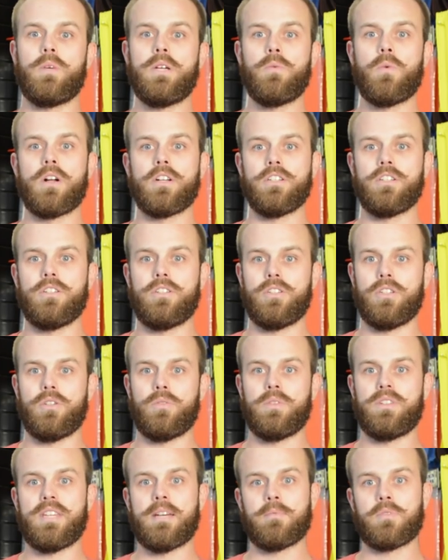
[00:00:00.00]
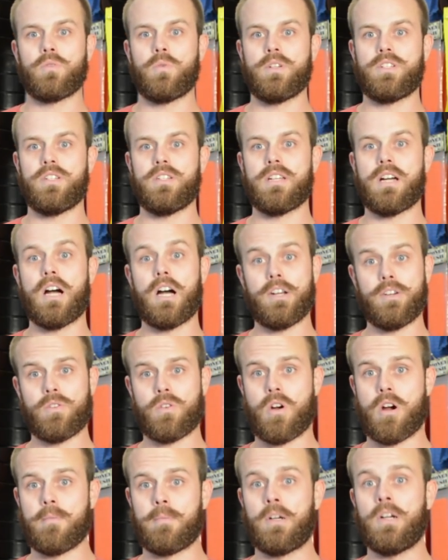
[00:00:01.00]
we wanted to do with them switching to
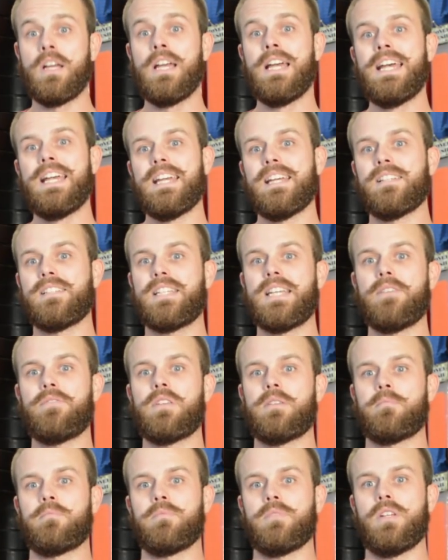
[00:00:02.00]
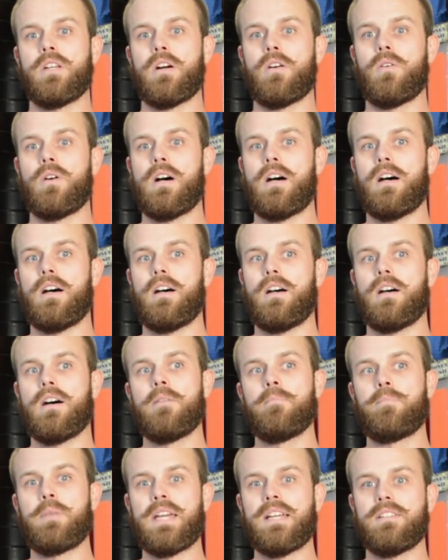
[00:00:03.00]
Under Armour is give them
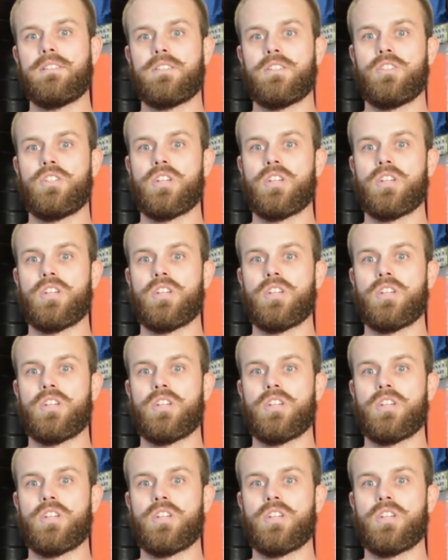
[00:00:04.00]
a base to